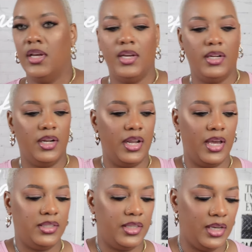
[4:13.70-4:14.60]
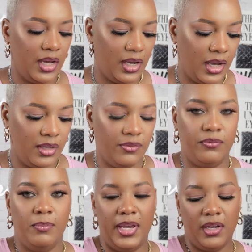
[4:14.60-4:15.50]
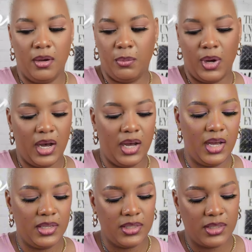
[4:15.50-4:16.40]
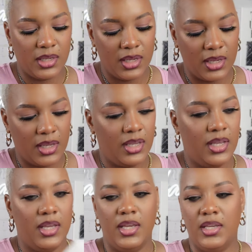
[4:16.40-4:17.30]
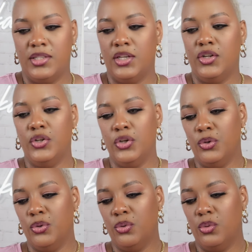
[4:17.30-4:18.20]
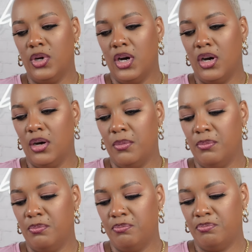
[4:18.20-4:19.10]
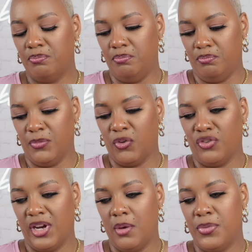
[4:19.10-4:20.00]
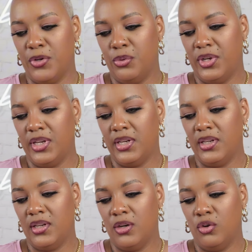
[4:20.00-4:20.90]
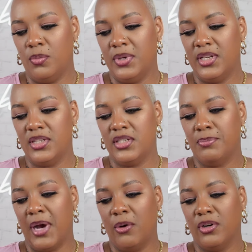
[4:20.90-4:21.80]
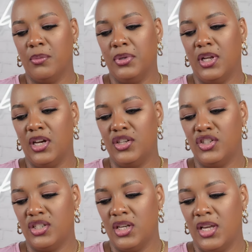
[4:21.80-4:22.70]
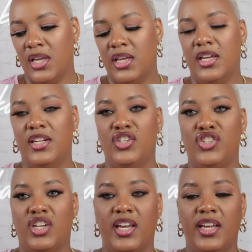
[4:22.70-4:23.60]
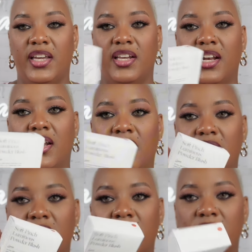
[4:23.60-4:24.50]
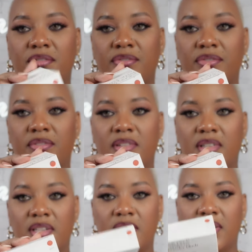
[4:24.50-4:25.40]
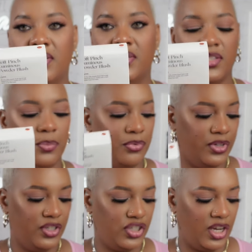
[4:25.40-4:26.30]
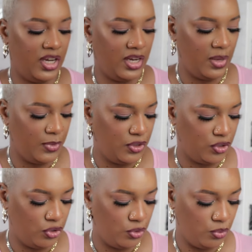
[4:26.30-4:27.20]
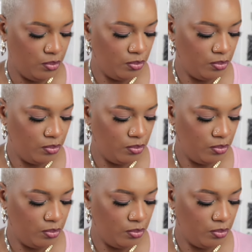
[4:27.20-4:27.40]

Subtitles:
And the last thing I got makeup wise is the new Rare Beauty Luminous Powder Blush in the shade Love. It's a pretty shade. Let me show you.